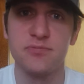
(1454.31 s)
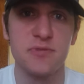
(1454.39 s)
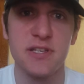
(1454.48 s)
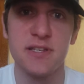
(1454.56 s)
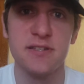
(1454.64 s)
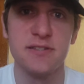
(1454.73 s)

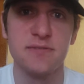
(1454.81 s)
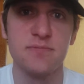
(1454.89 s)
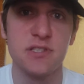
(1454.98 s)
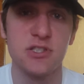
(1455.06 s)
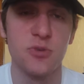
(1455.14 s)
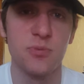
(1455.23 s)
these
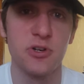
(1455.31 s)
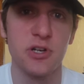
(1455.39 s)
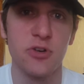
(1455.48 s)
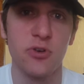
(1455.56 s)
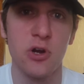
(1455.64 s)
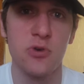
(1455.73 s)

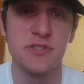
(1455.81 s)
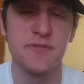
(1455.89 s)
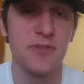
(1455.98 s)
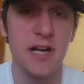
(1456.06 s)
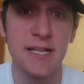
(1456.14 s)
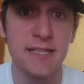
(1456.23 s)
superheroes
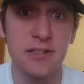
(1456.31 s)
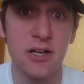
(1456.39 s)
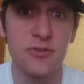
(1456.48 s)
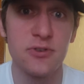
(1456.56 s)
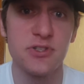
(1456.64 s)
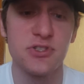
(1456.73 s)
fighting
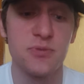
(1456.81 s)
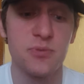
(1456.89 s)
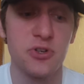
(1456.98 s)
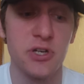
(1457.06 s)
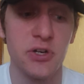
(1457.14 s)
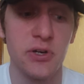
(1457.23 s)
other
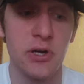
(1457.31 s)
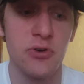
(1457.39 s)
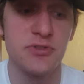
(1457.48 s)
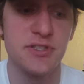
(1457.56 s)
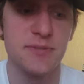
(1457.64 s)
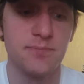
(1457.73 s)

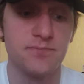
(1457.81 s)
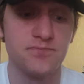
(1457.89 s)
superheroes,